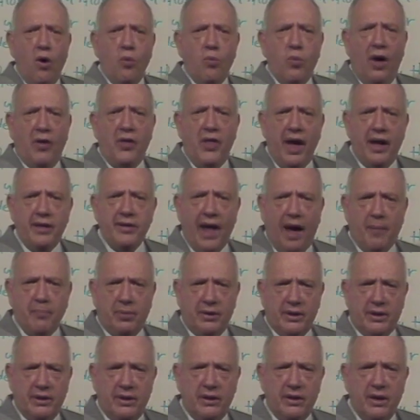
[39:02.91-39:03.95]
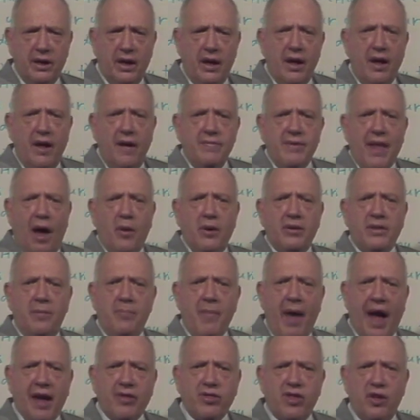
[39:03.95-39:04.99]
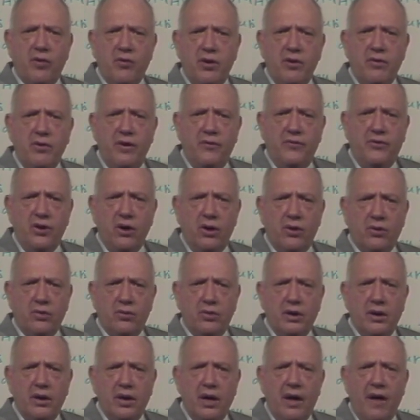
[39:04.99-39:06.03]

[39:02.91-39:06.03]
Well, they're numbered. Now in the mastery review,